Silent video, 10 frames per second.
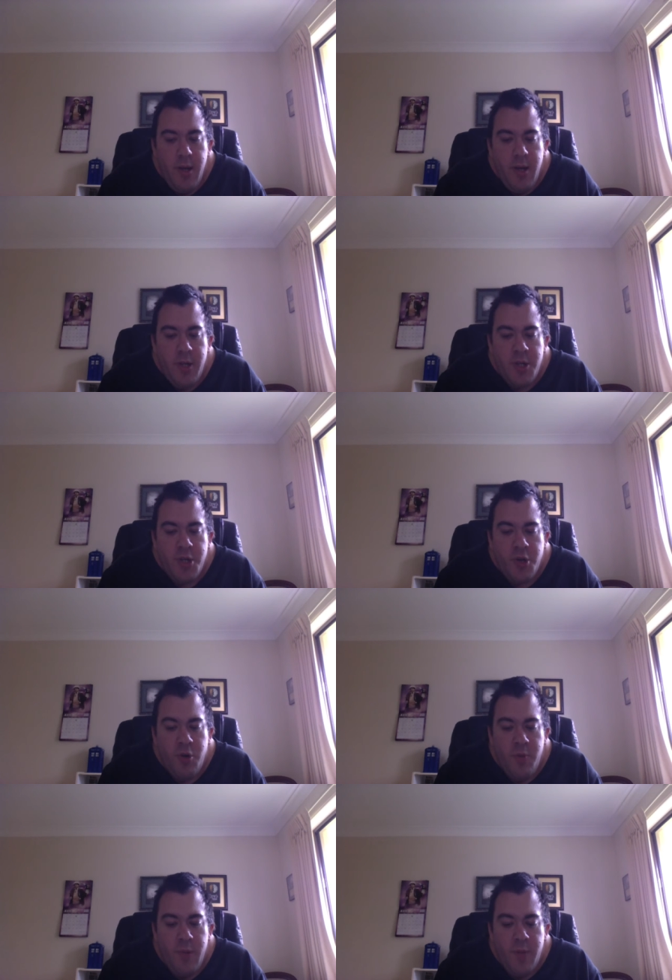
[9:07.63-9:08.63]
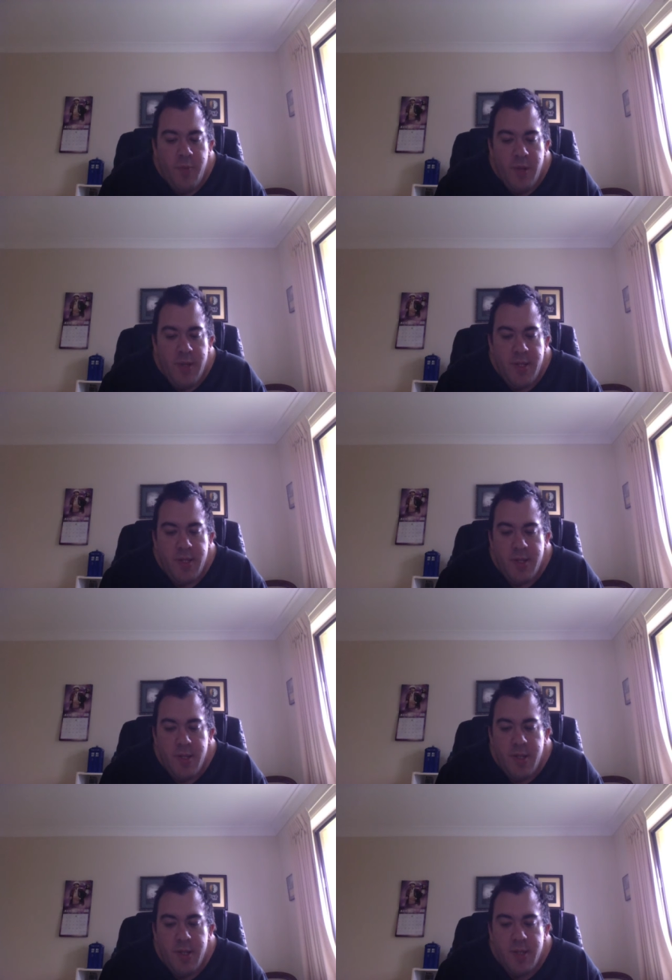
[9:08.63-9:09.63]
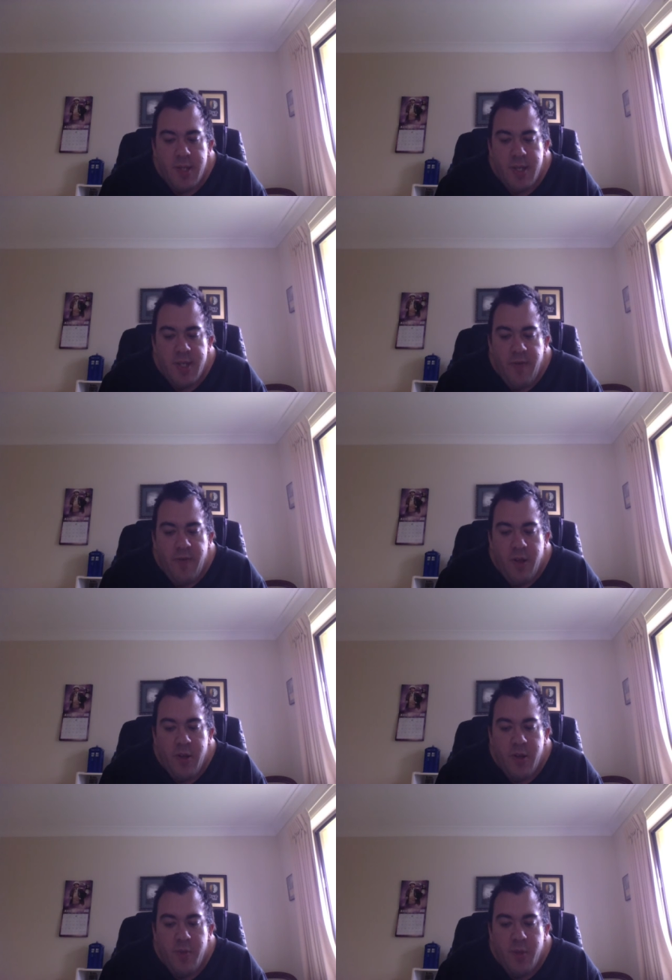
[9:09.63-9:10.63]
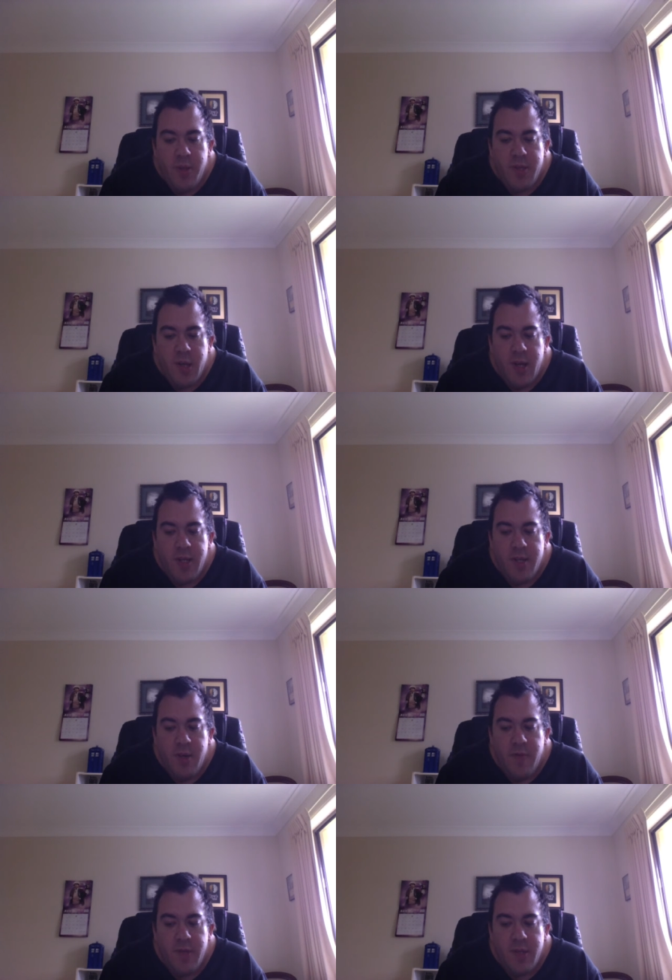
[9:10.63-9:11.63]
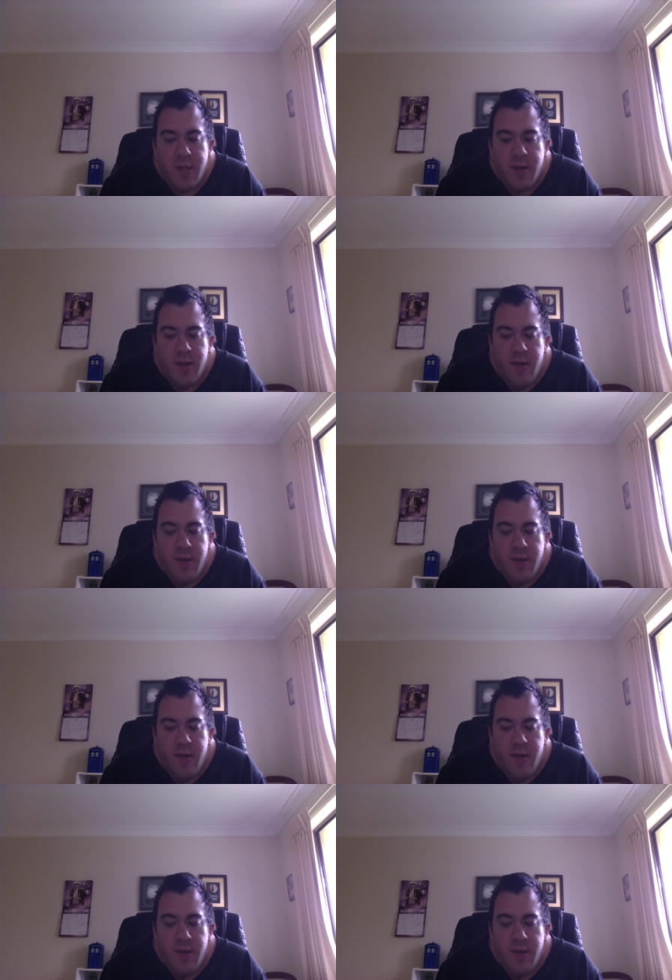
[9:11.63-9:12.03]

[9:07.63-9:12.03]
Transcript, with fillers: Are you sure, Mum pressed. Stacey followed her mother's eyes nervously.